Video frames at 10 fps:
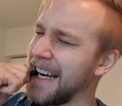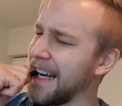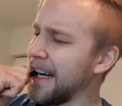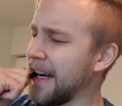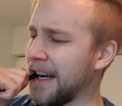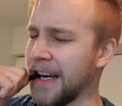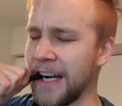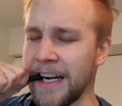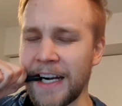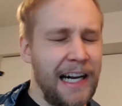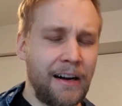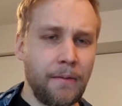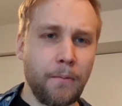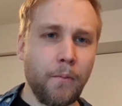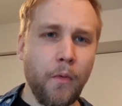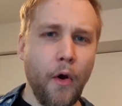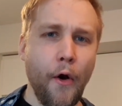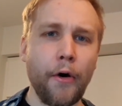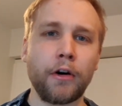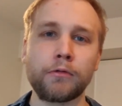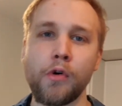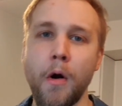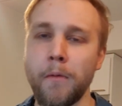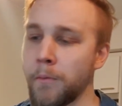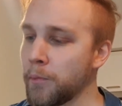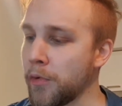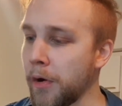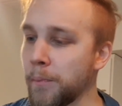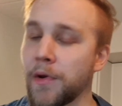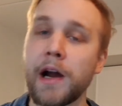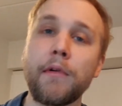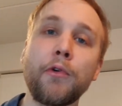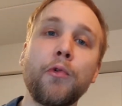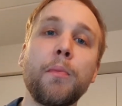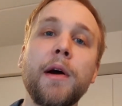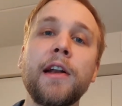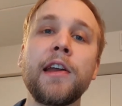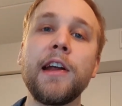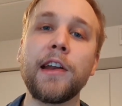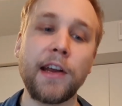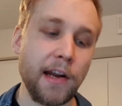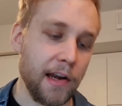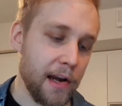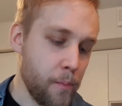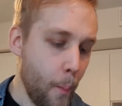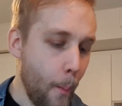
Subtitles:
is. Oh, I will ruin my teeth eating this.